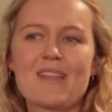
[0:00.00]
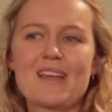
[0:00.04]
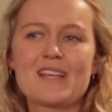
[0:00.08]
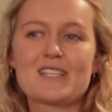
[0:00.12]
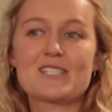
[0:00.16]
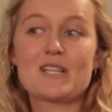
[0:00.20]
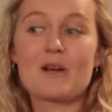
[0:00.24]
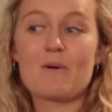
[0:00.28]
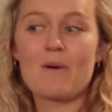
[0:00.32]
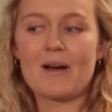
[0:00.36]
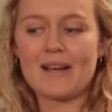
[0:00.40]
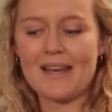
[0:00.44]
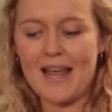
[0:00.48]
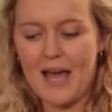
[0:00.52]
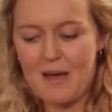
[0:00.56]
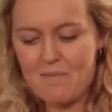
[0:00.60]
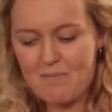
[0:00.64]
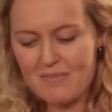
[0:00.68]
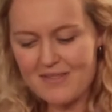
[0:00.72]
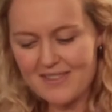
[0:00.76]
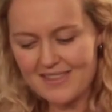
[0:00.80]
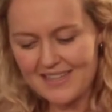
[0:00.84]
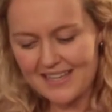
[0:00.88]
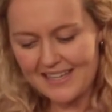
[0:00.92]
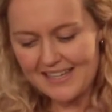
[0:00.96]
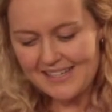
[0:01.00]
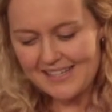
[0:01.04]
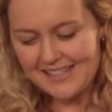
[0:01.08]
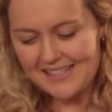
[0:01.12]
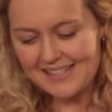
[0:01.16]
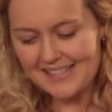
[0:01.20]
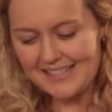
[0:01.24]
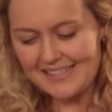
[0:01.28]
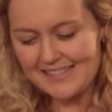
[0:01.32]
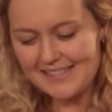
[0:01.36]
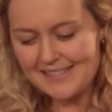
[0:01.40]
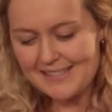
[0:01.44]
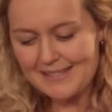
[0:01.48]
So what happened then,
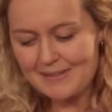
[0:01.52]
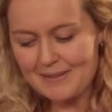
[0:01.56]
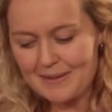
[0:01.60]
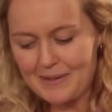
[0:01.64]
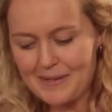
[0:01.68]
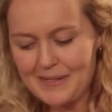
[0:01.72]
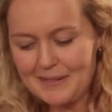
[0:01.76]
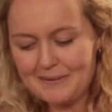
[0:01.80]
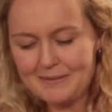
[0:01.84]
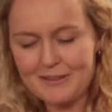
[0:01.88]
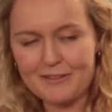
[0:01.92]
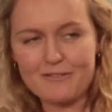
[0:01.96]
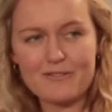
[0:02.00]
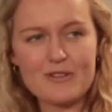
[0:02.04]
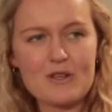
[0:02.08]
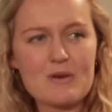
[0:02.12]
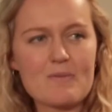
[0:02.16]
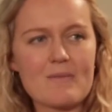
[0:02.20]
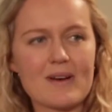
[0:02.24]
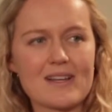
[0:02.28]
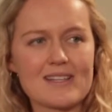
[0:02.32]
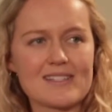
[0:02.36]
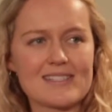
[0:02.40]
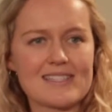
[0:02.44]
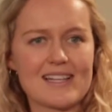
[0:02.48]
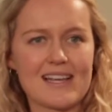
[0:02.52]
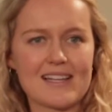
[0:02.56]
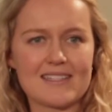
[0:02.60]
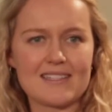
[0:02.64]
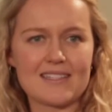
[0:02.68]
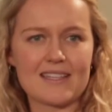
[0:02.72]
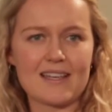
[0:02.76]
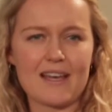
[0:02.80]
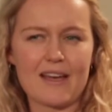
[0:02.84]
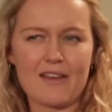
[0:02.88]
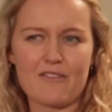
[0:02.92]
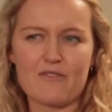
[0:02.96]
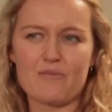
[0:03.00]
Neliswa a few months later
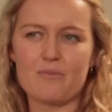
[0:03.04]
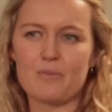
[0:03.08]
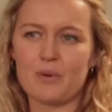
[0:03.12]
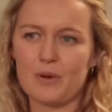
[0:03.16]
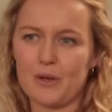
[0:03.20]
gave